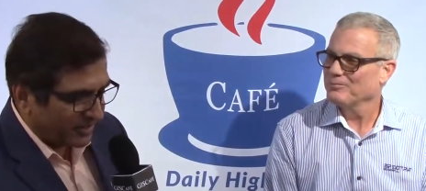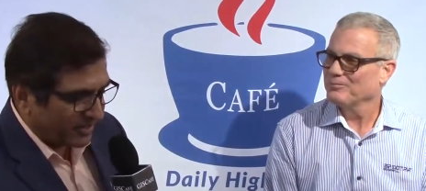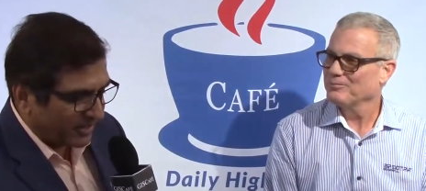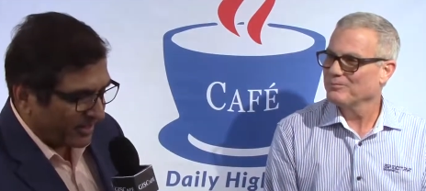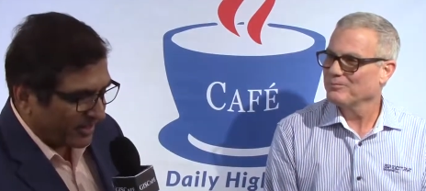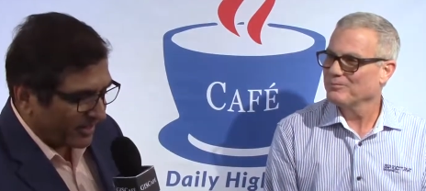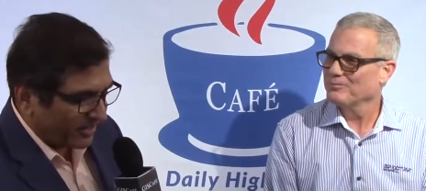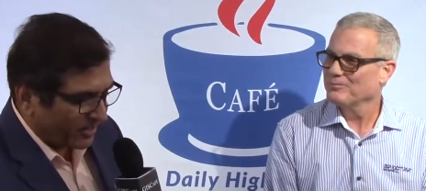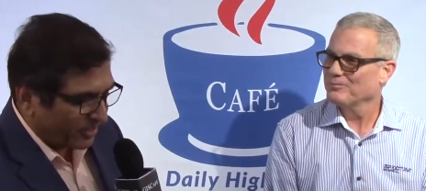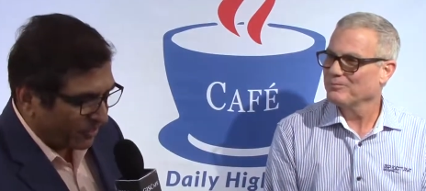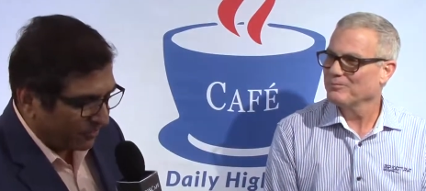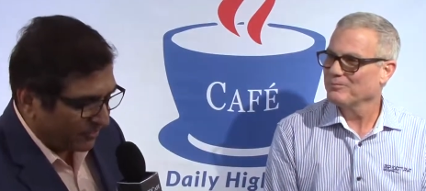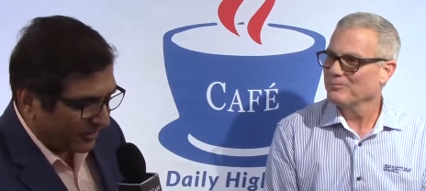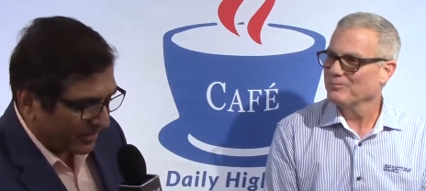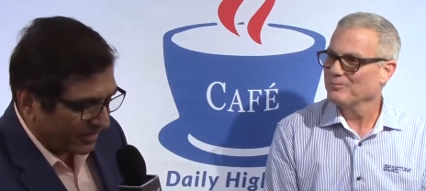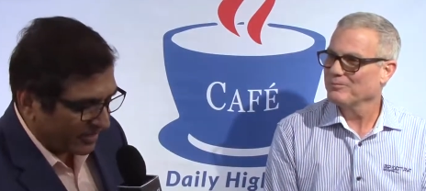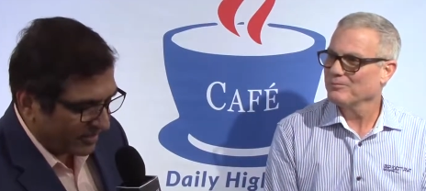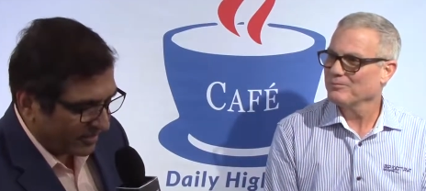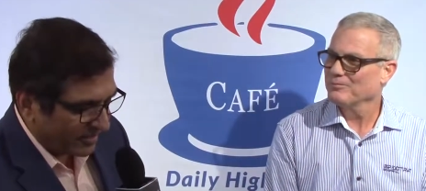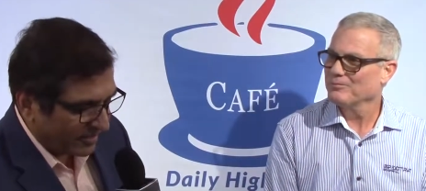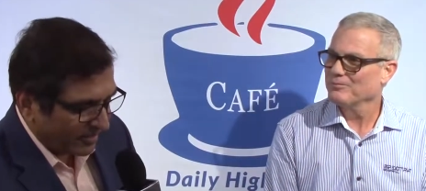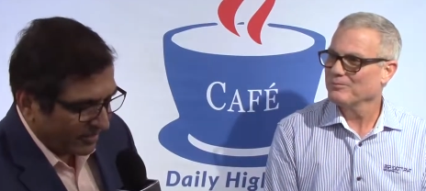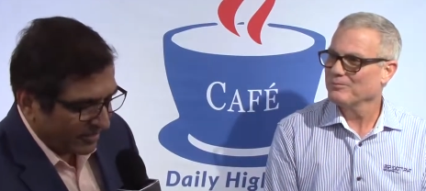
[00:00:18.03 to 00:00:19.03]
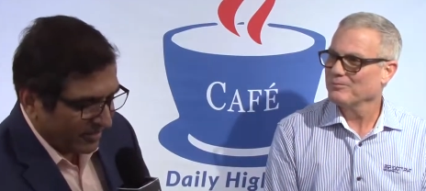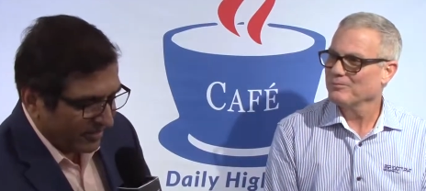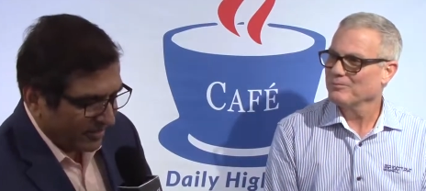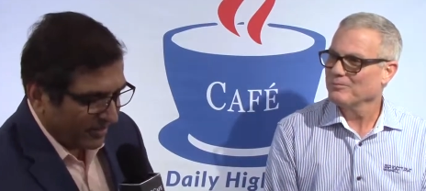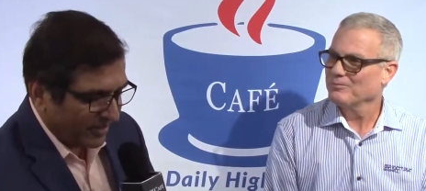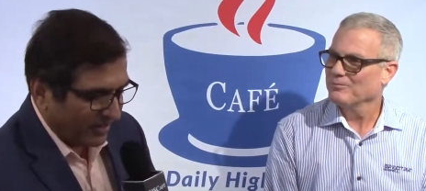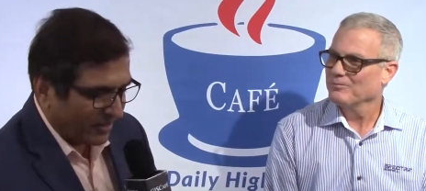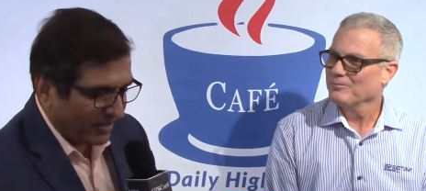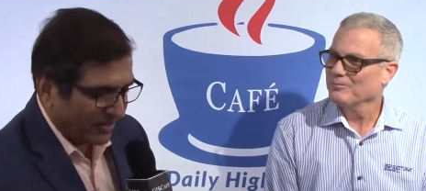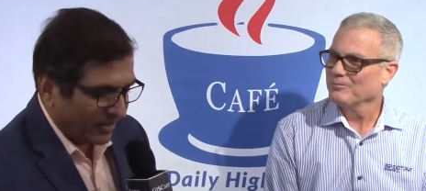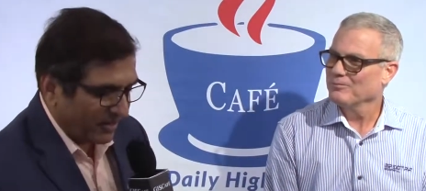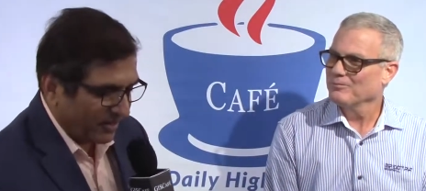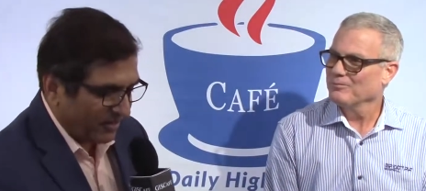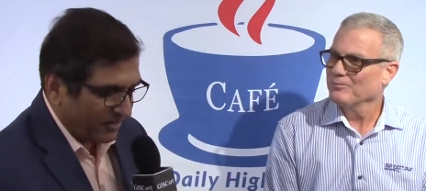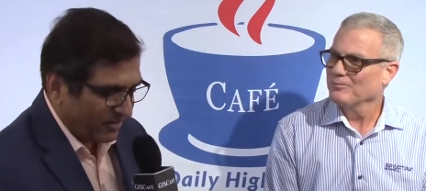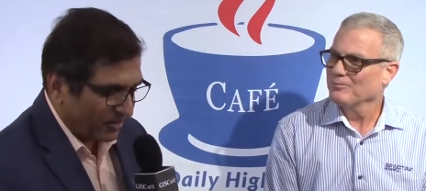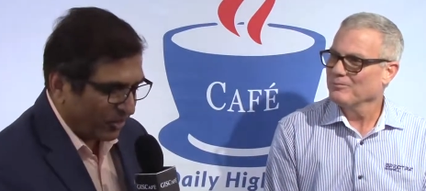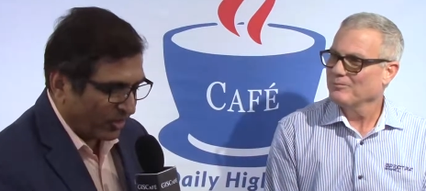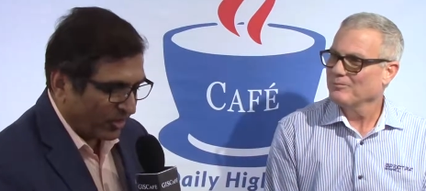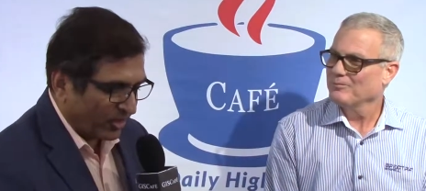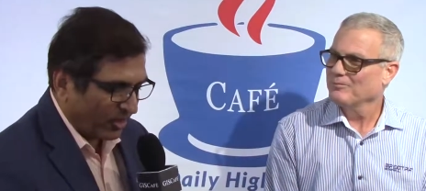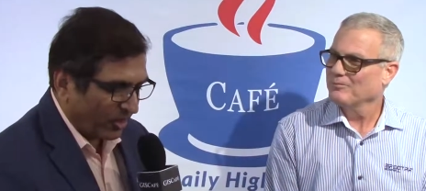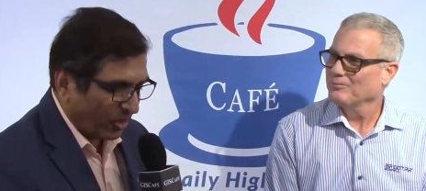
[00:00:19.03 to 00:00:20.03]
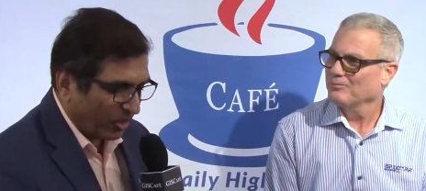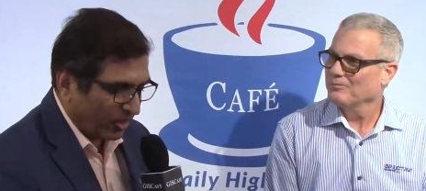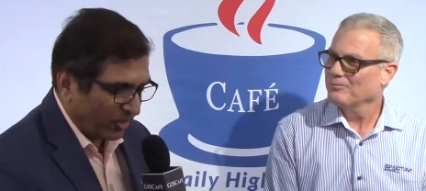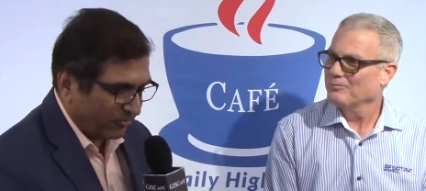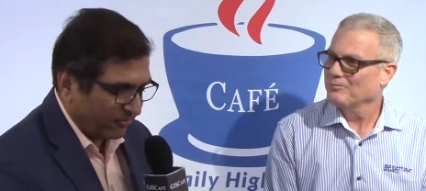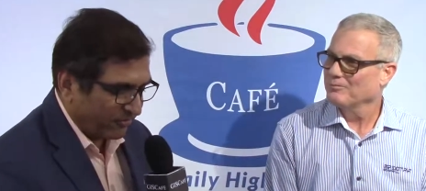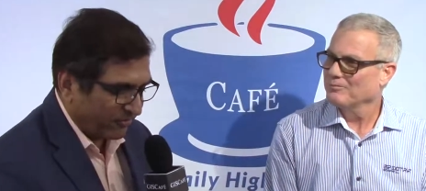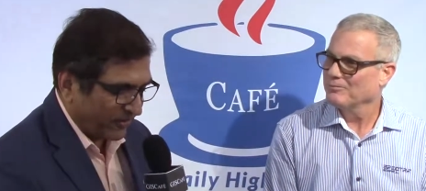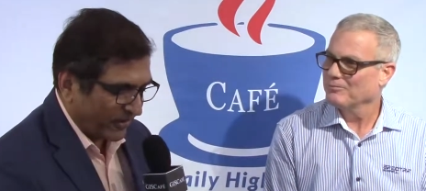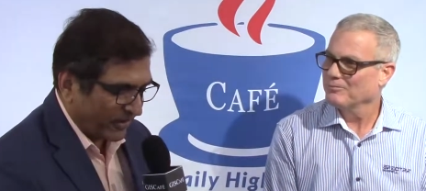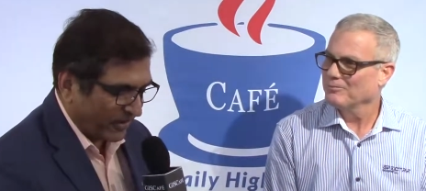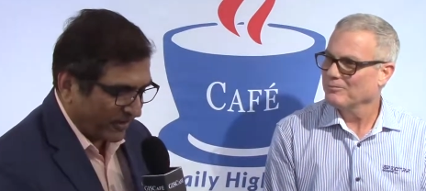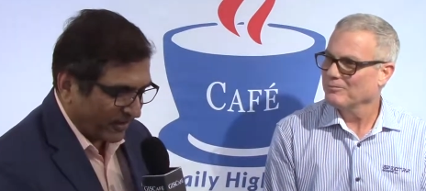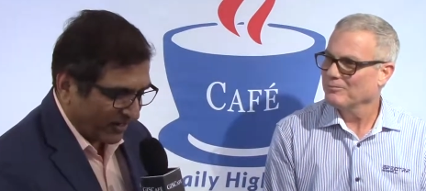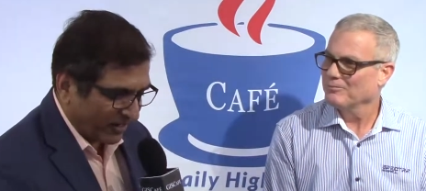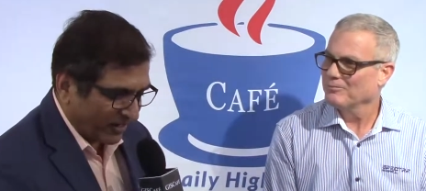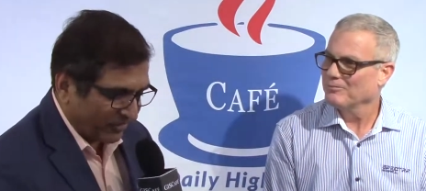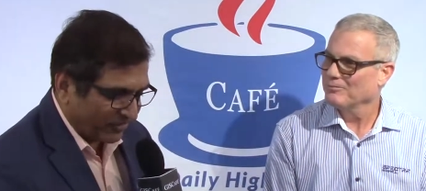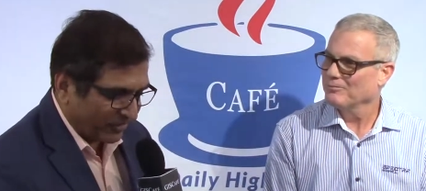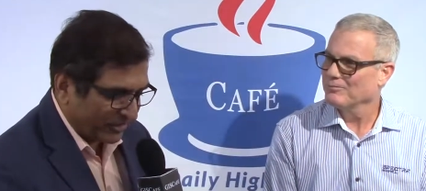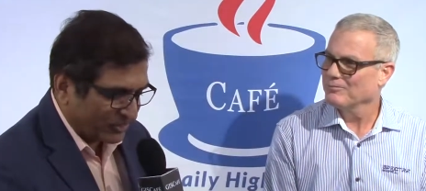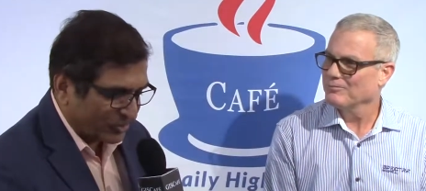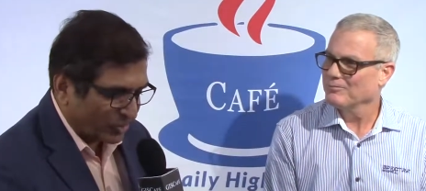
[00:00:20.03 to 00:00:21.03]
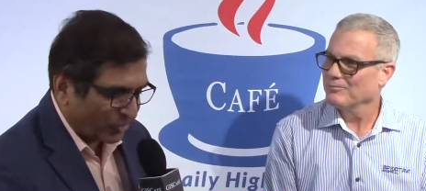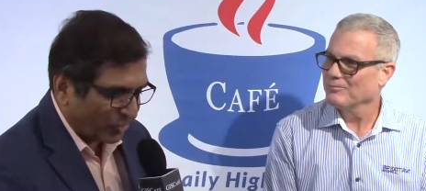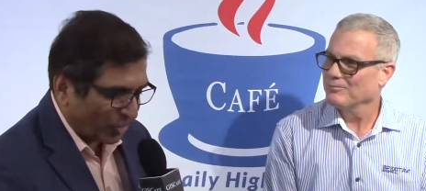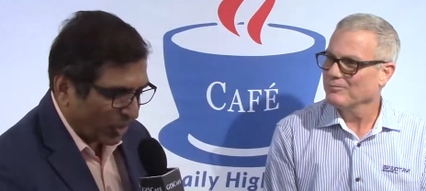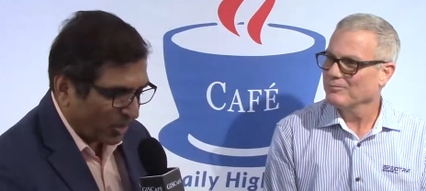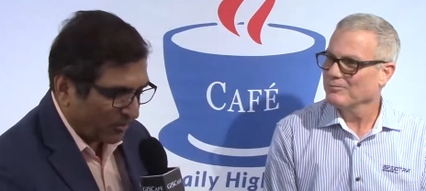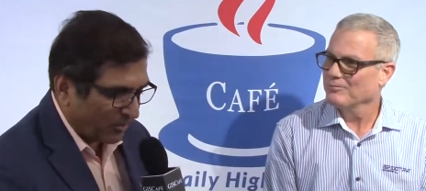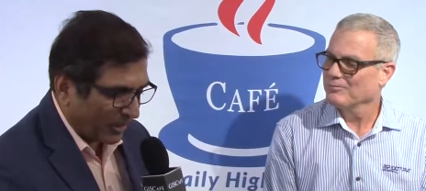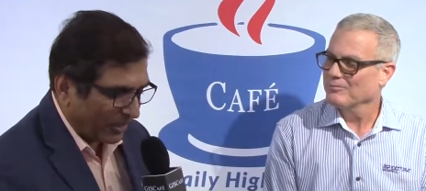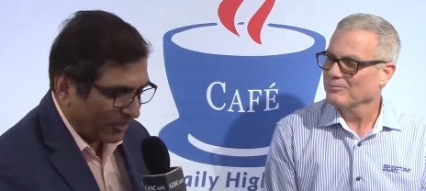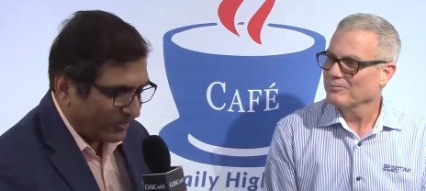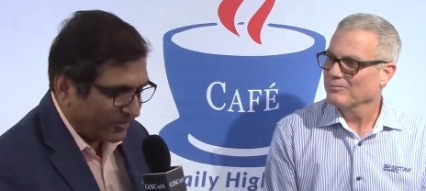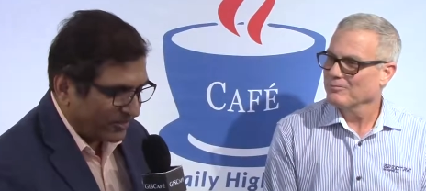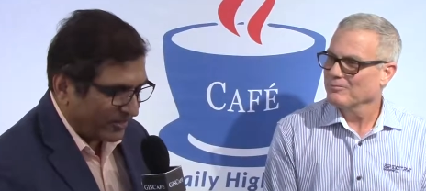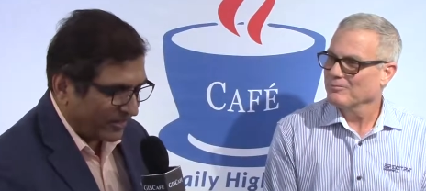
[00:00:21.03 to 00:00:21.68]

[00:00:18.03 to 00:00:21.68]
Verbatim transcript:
Speaker 1: Uh, you've done, uh, you got a lot of things to talk about.